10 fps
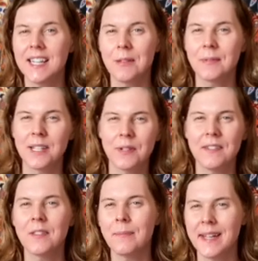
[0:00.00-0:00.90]
up, get rid
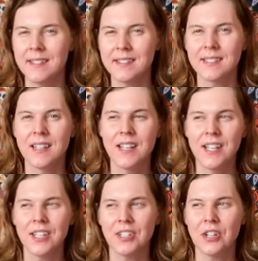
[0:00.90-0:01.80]
of the mess,
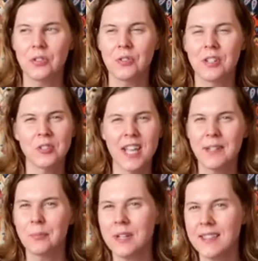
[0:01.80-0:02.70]
you know, trying
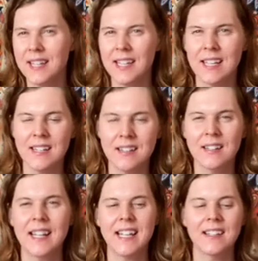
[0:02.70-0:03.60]
to breathe again,
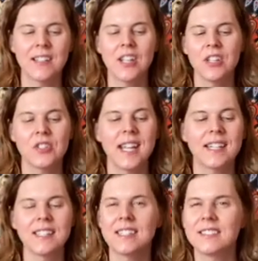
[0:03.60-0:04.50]
like trying
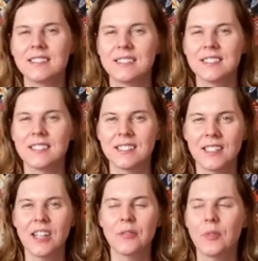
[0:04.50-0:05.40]
to
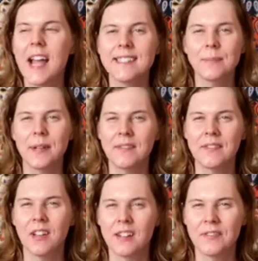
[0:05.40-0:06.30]
rise above
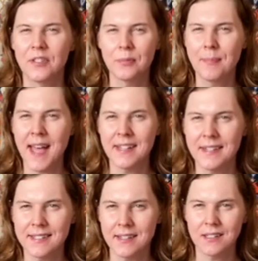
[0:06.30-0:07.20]
the
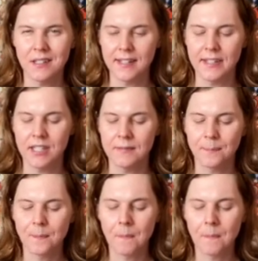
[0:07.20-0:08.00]
madness and the clutter.